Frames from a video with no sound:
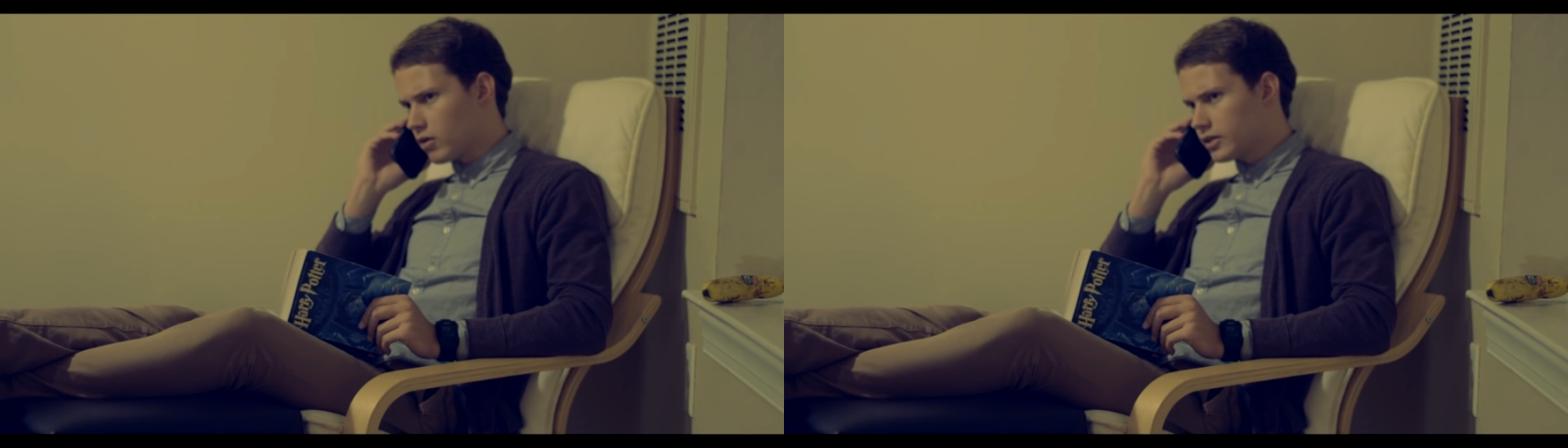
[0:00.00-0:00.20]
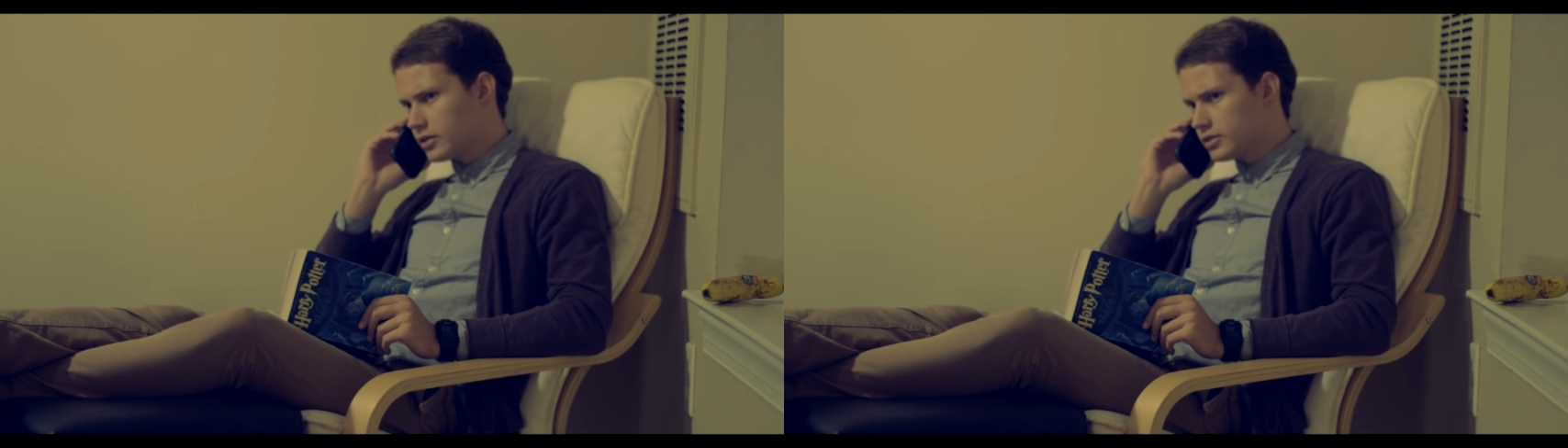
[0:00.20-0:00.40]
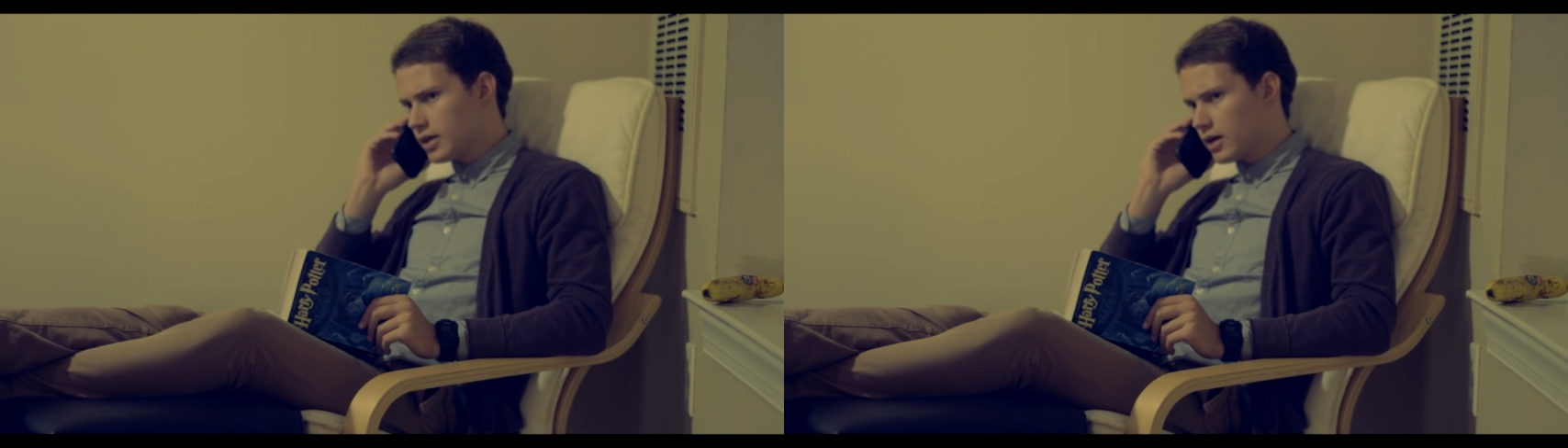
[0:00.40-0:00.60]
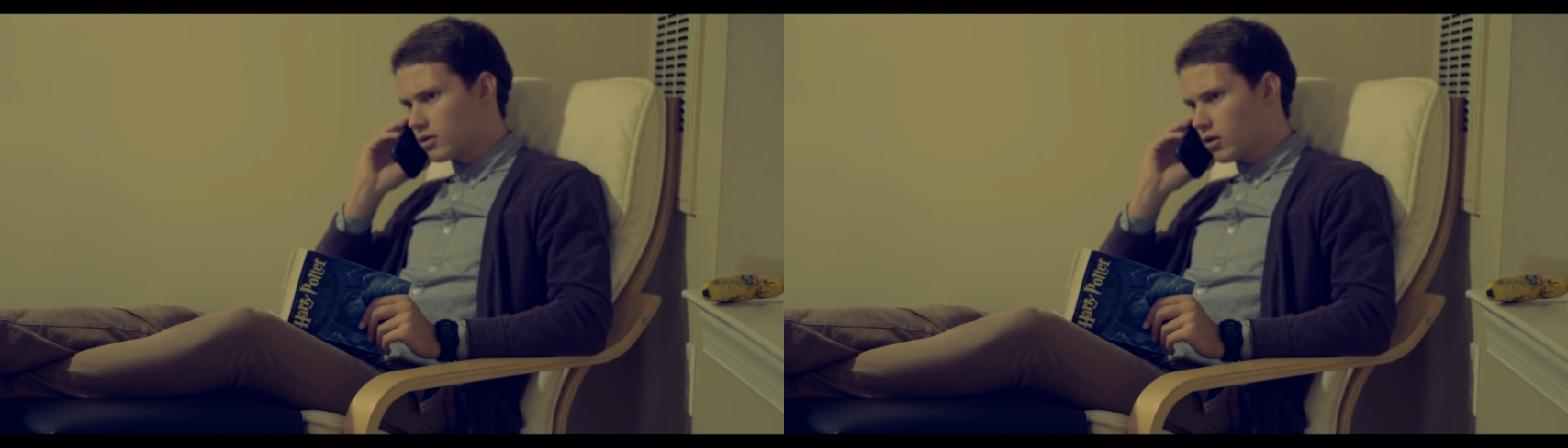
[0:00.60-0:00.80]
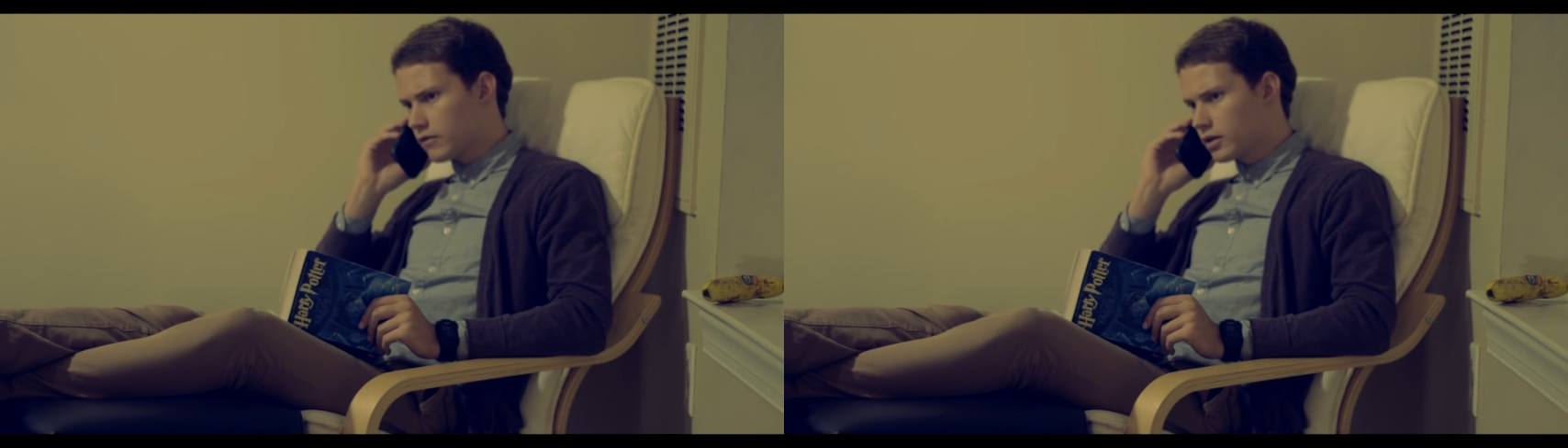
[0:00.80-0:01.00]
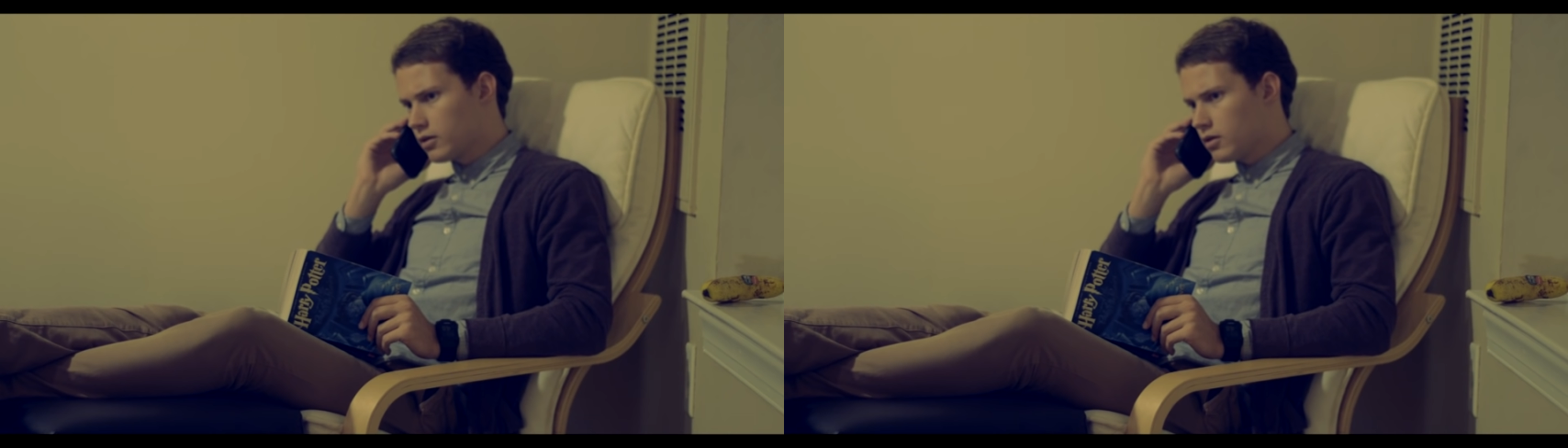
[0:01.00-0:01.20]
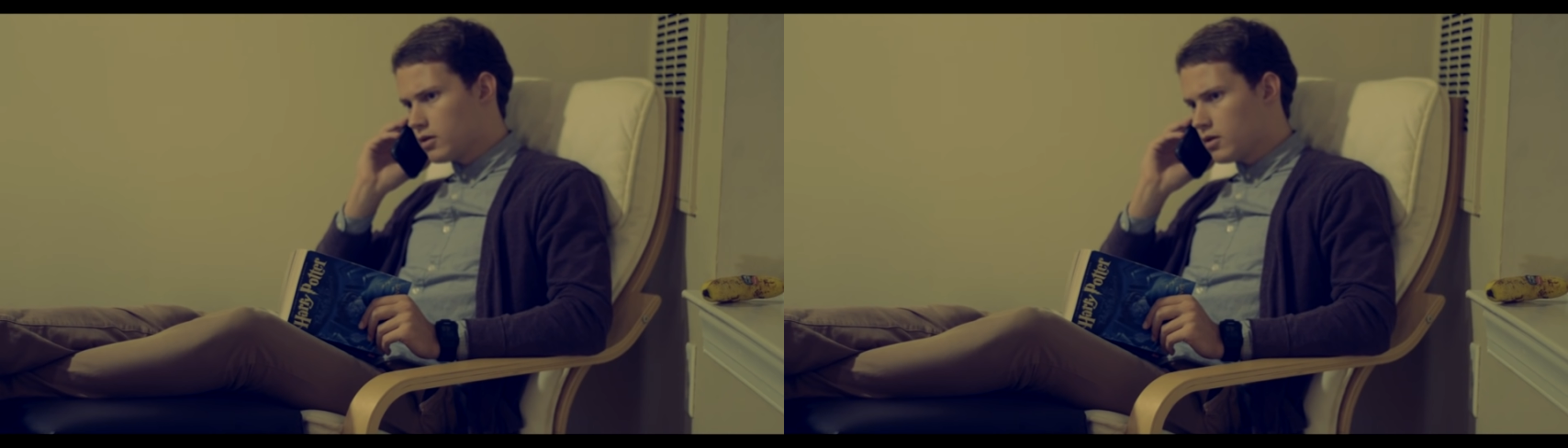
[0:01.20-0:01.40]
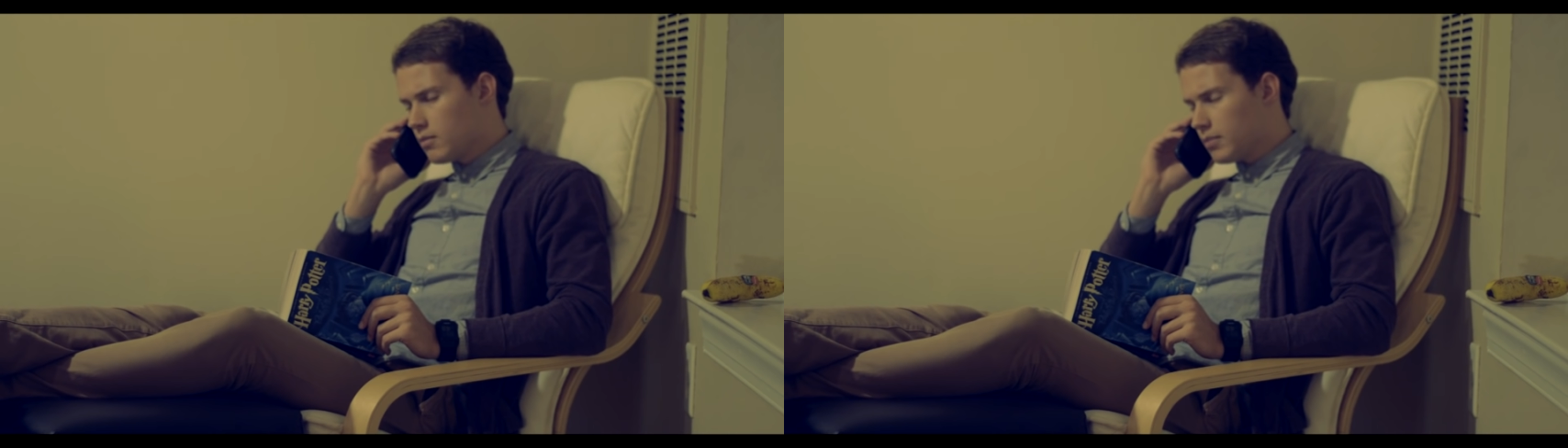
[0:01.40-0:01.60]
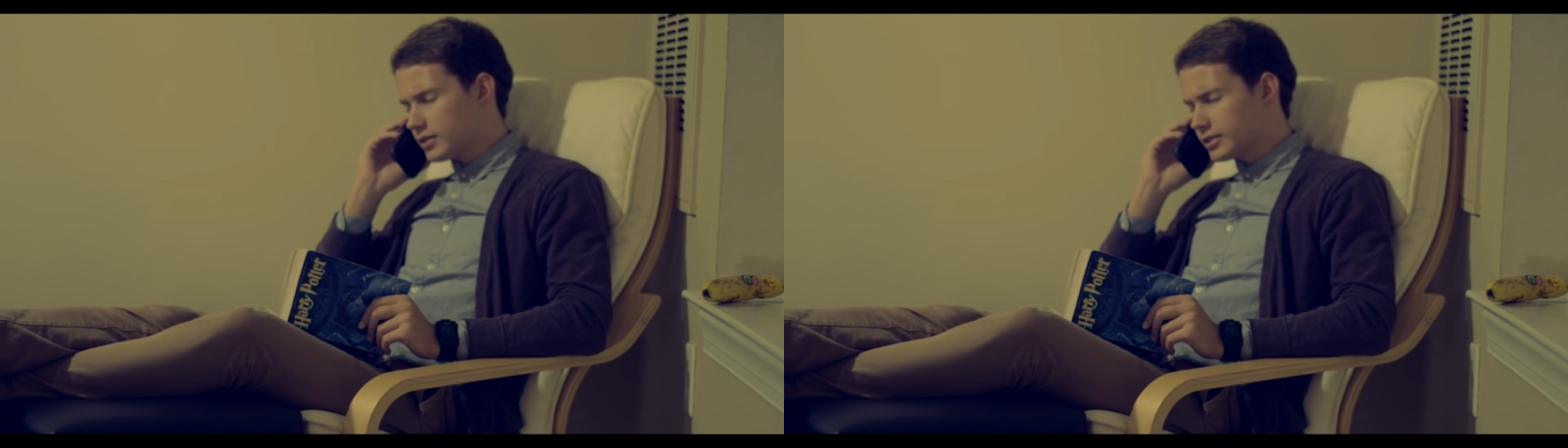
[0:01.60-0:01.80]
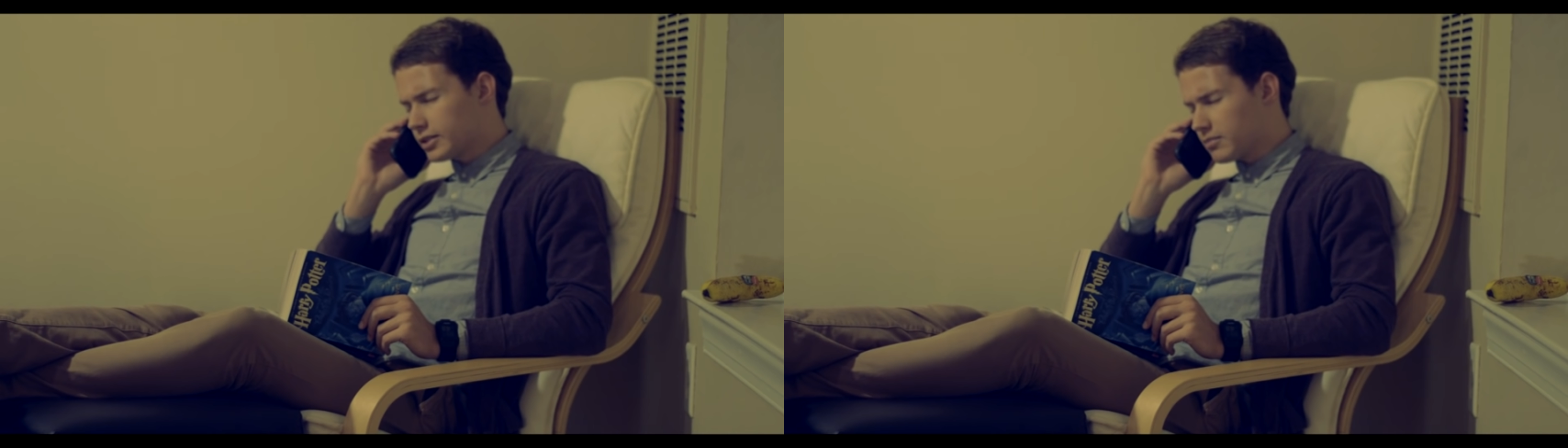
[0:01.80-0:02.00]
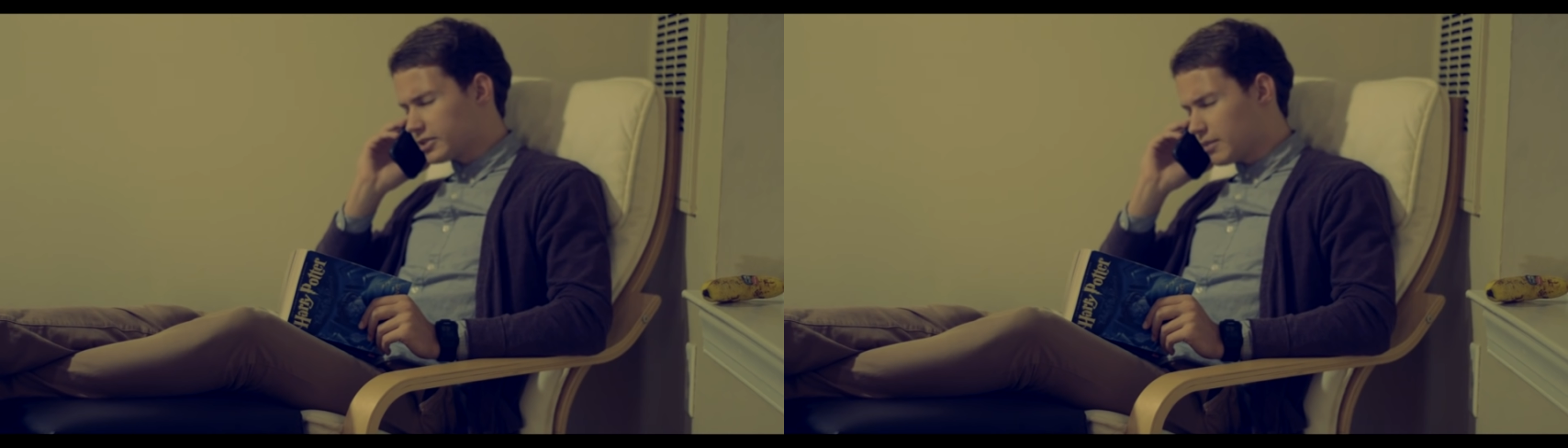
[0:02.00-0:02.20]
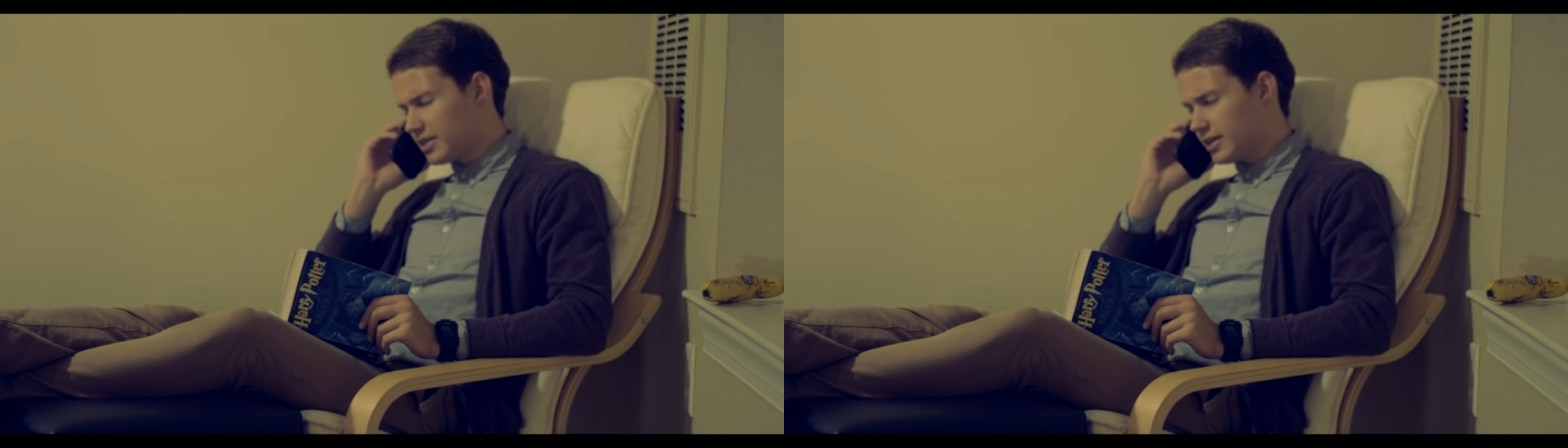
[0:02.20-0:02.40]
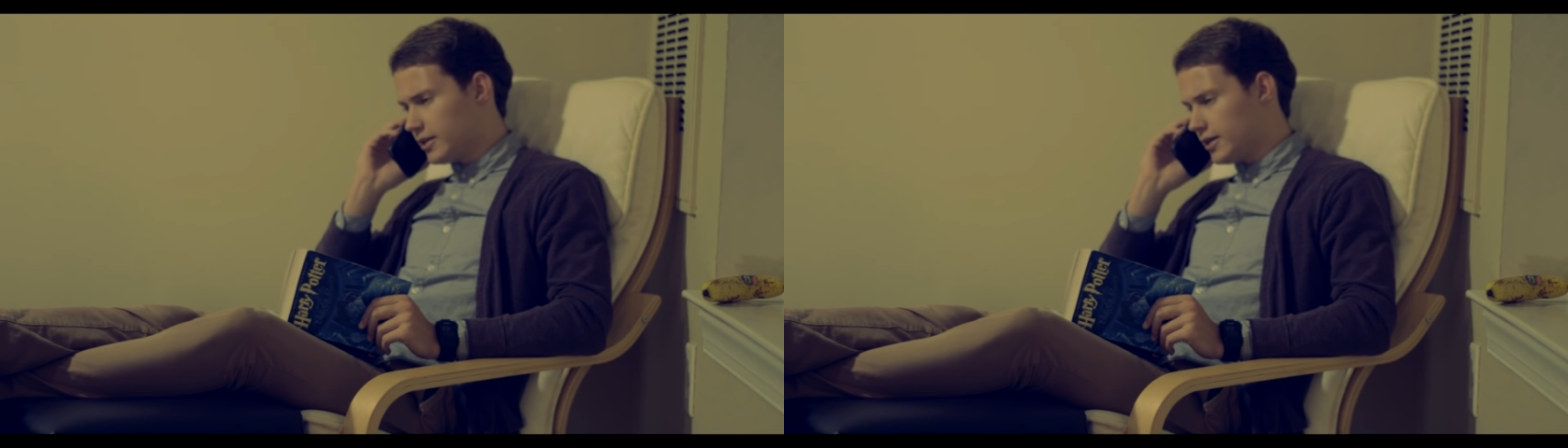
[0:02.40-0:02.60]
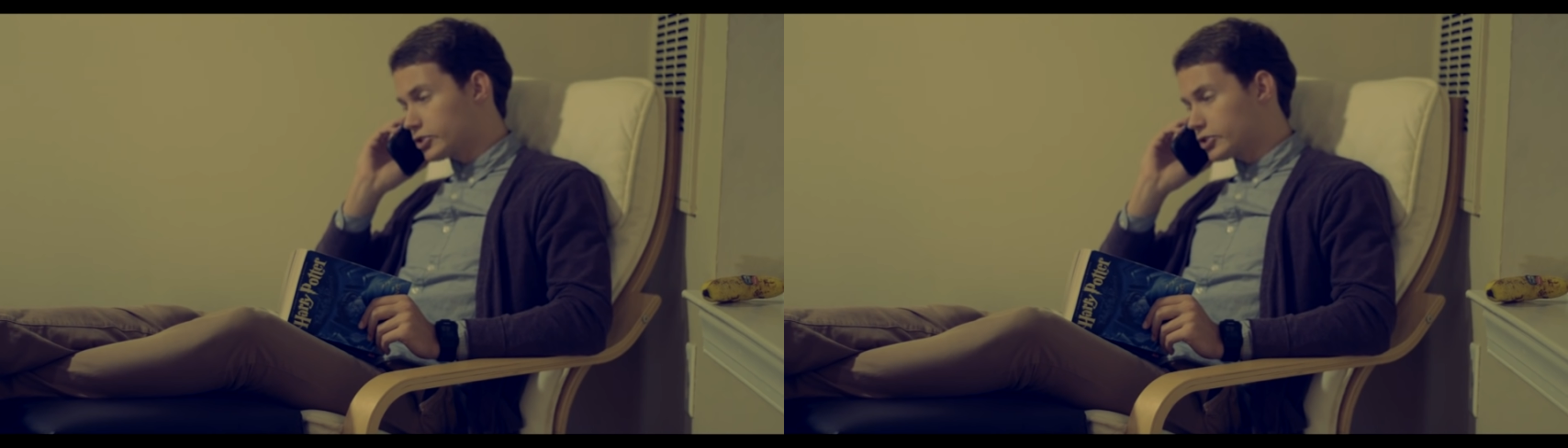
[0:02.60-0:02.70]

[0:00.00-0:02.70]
Parting dad? Something in the name.